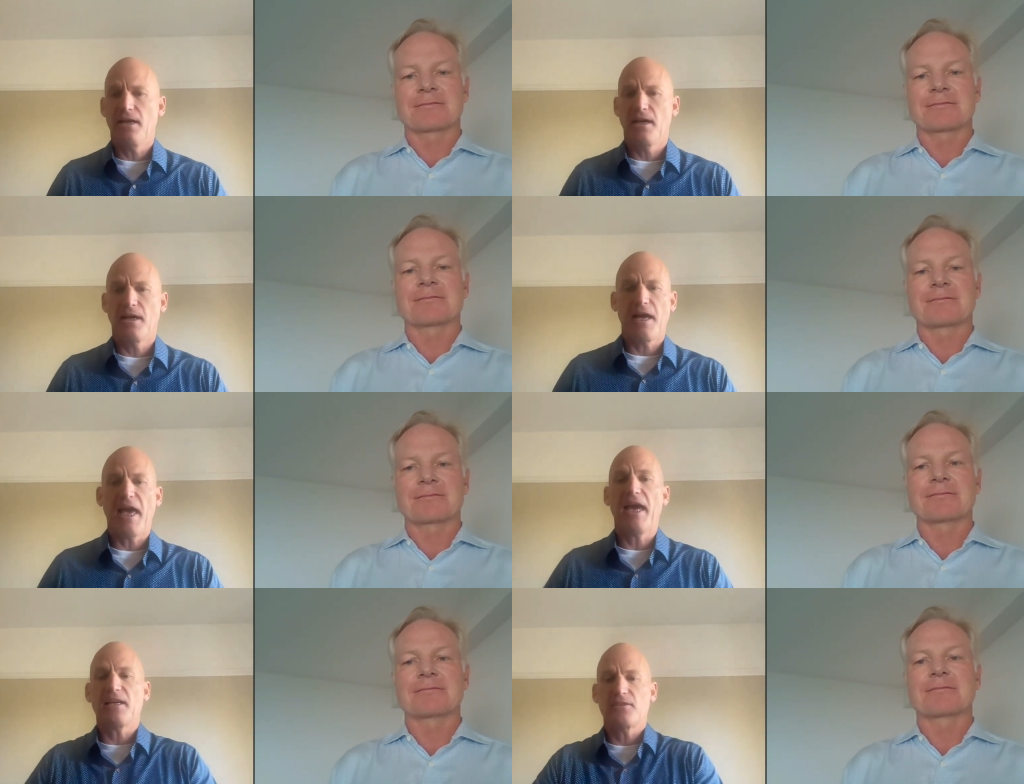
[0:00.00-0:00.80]
Speaker 1: uh,
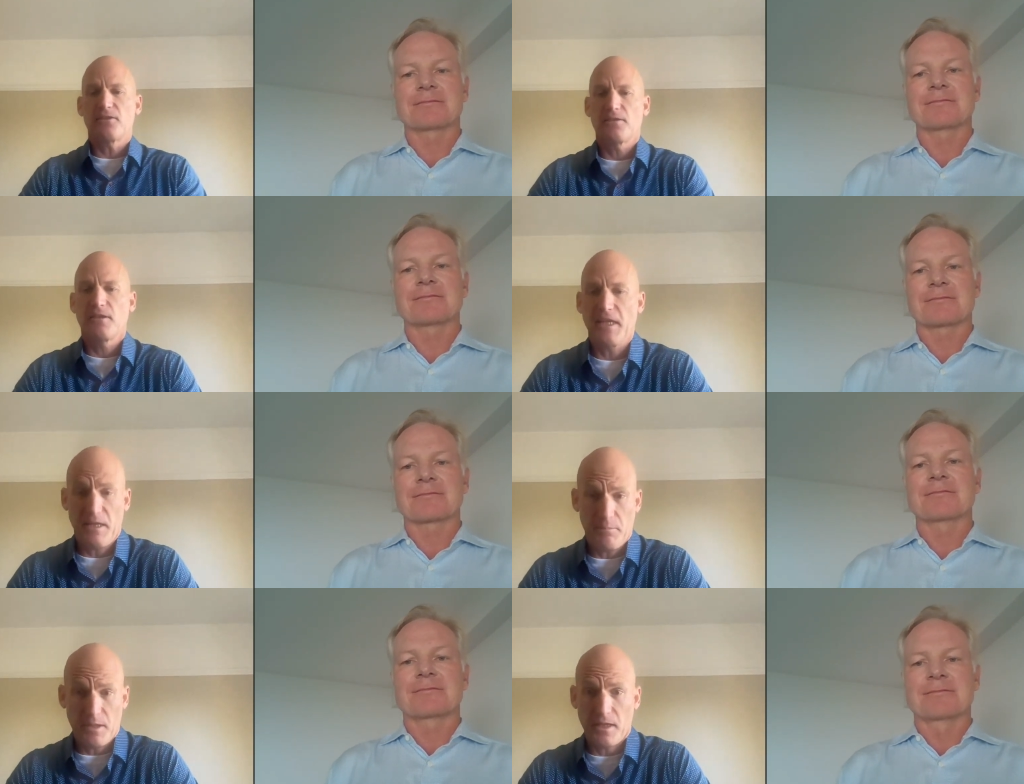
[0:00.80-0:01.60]
X
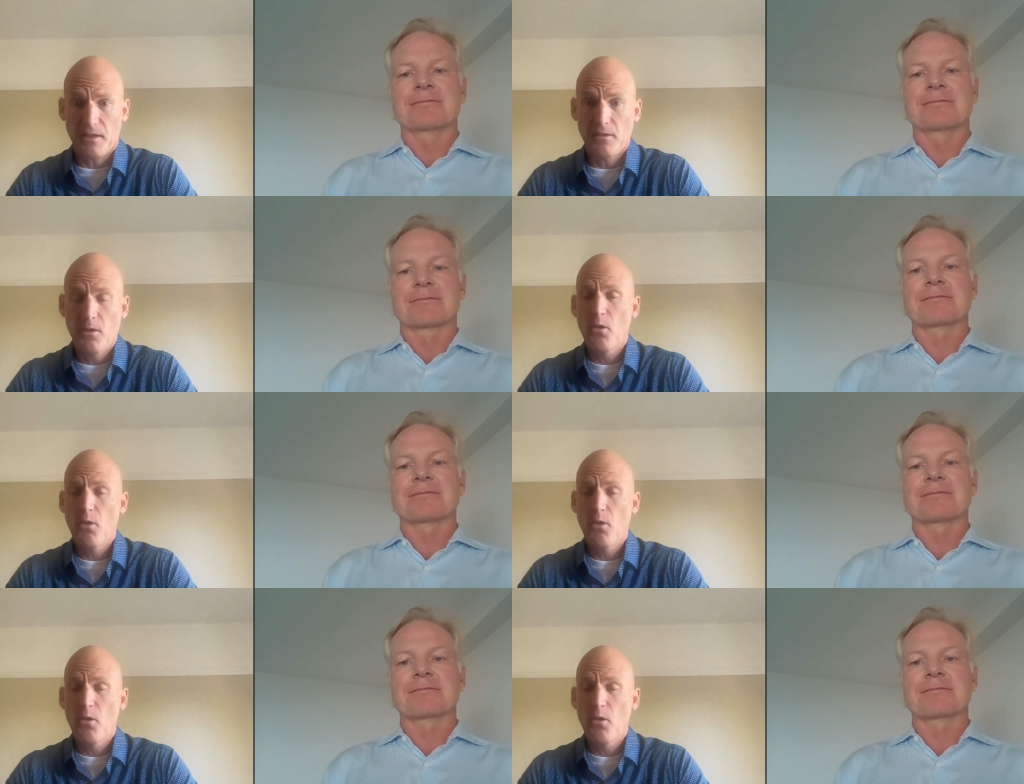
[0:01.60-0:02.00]
EBITDA.